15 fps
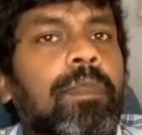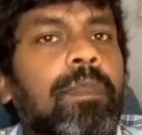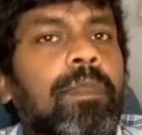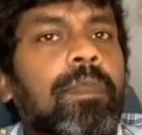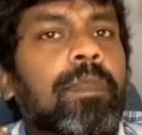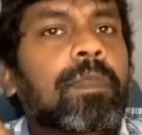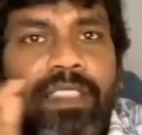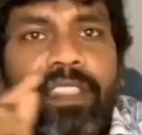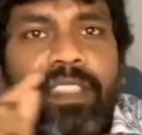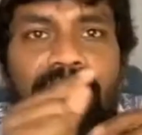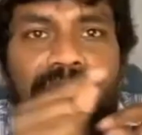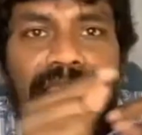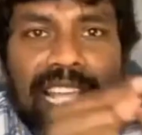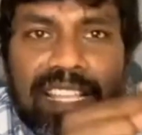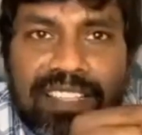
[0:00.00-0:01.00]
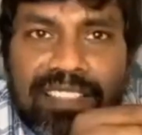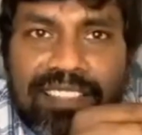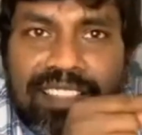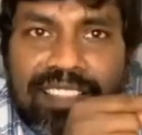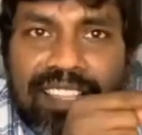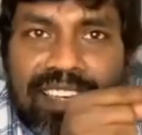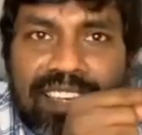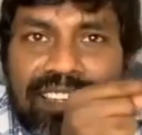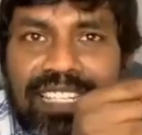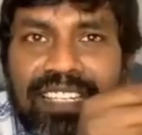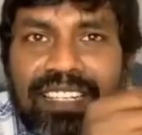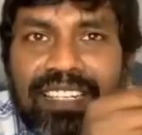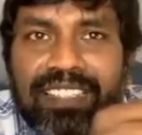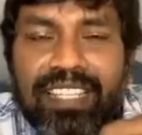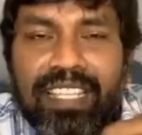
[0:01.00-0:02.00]
Be faithful
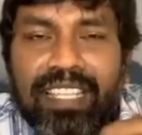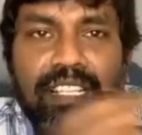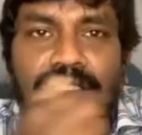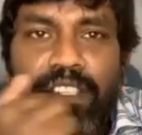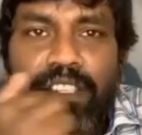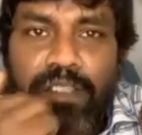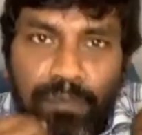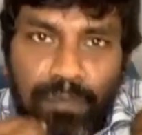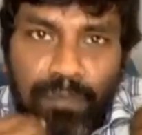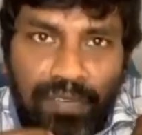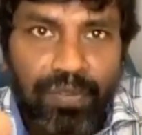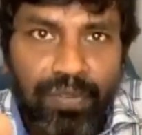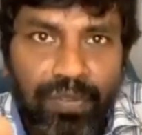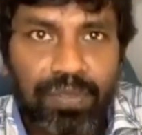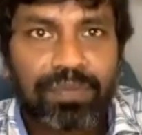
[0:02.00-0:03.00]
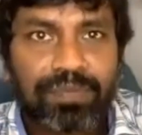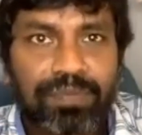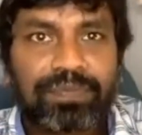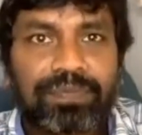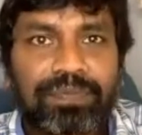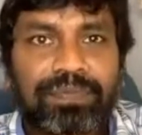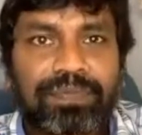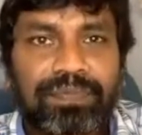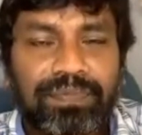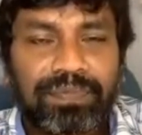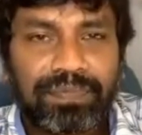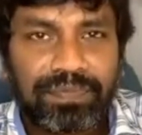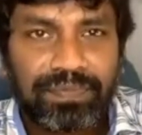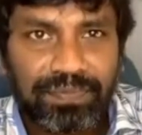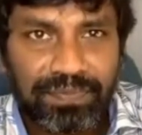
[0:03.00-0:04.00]
in the little things before
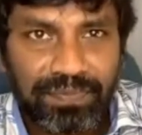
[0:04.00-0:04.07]
you.